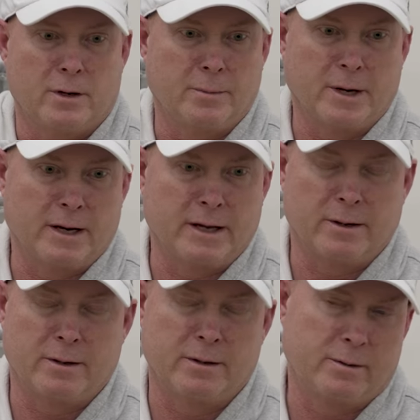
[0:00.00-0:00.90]
I mean,
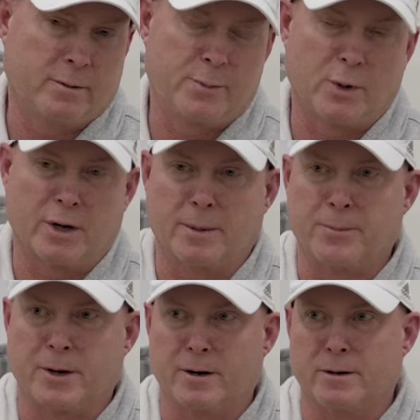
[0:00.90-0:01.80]
it, we put it up
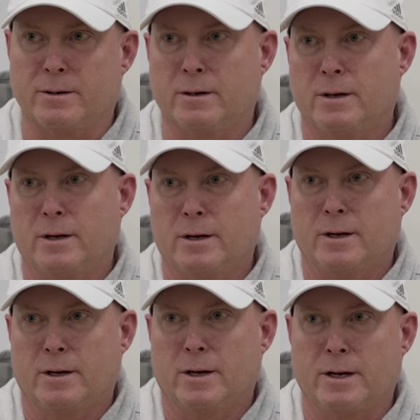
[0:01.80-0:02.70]
there, and
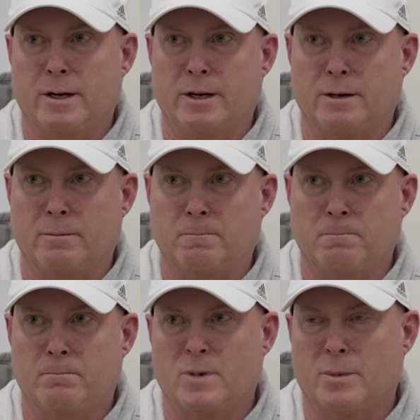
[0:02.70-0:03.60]
and
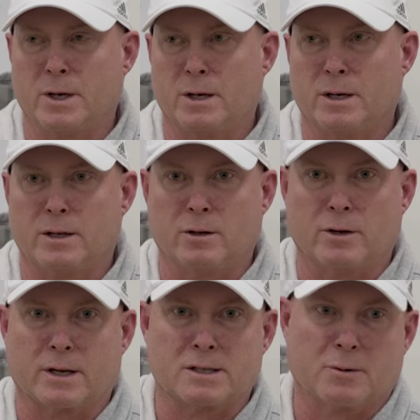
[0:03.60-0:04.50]
I mean, it,
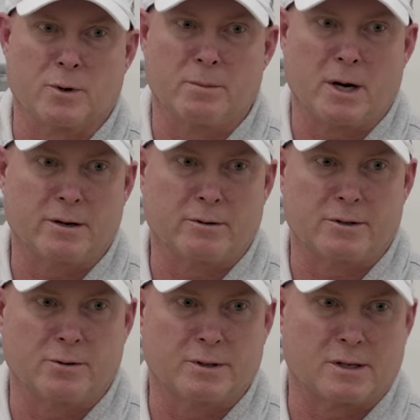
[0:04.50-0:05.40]
look, it's a reminder
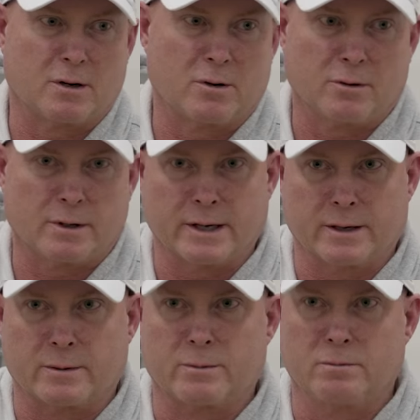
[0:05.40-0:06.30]
to us all.
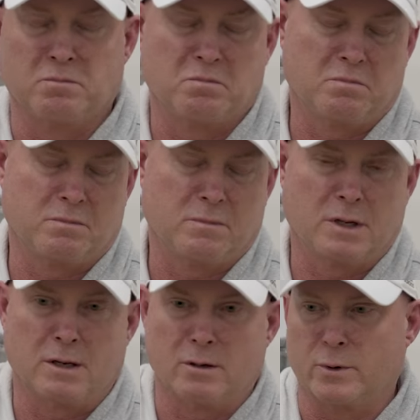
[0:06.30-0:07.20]
Like,
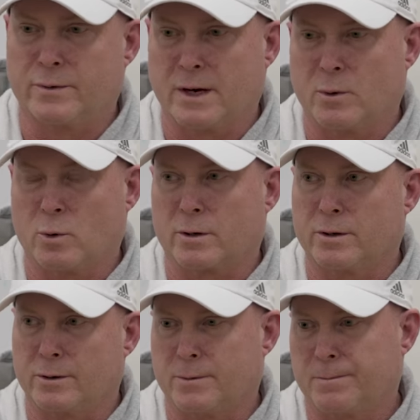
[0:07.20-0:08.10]
you know, we've got work
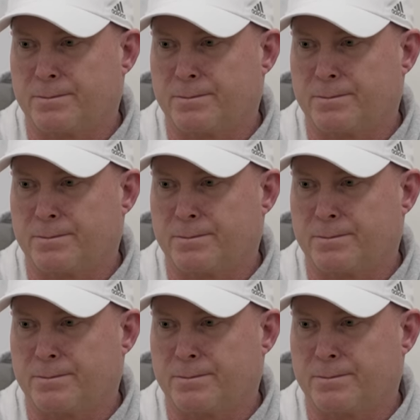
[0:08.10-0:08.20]
to do.